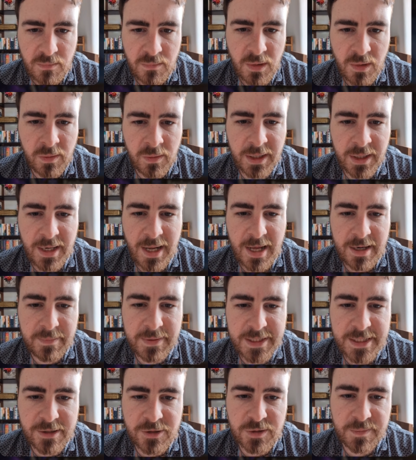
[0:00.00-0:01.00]
When an
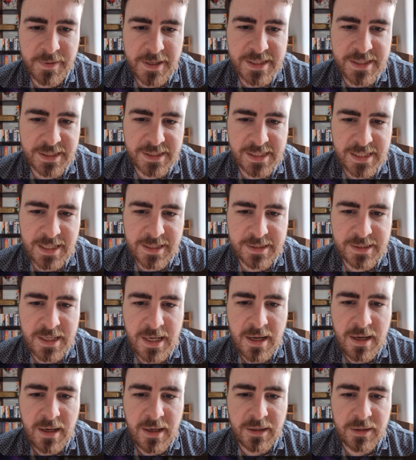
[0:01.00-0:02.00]
enemy deals basic attacks,
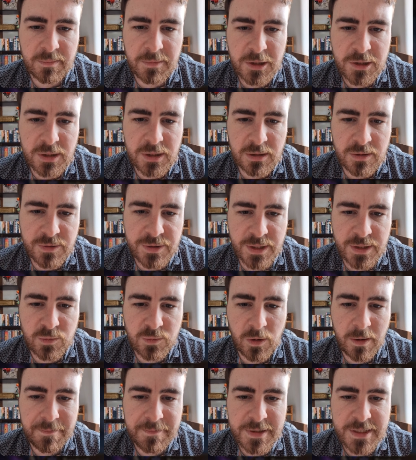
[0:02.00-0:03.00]
the boss loses
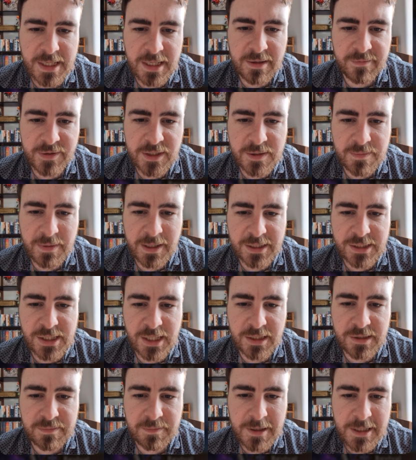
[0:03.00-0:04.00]
1% of its max
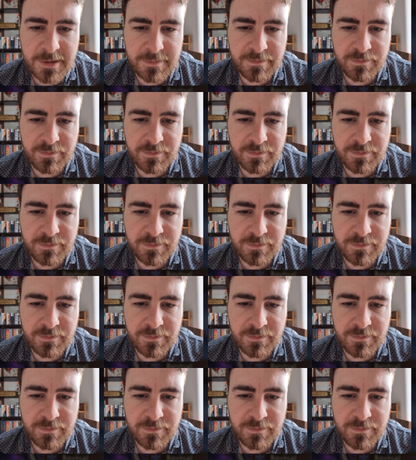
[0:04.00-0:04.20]
HP.